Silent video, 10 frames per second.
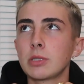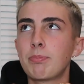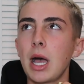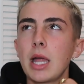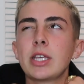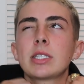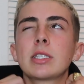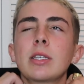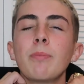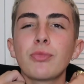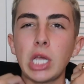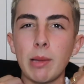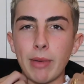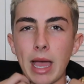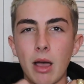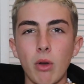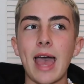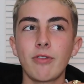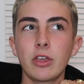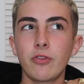but there's something about
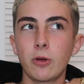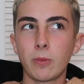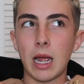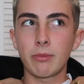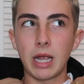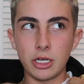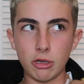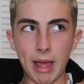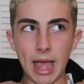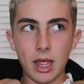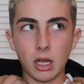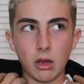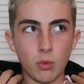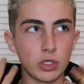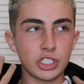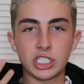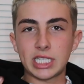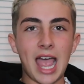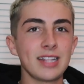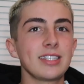having a film camera in your bag, which just
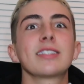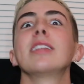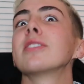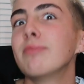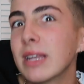adds a sense of